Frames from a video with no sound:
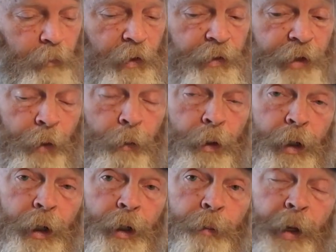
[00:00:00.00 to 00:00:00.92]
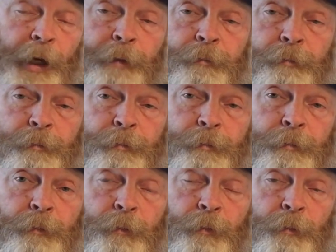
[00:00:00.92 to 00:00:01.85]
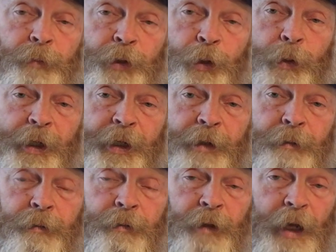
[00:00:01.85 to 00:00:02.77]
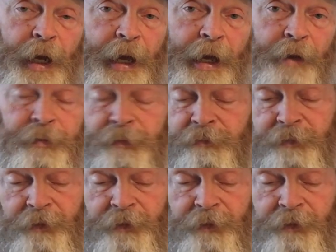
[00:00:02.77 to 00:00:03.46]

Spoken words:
So, but tune in live.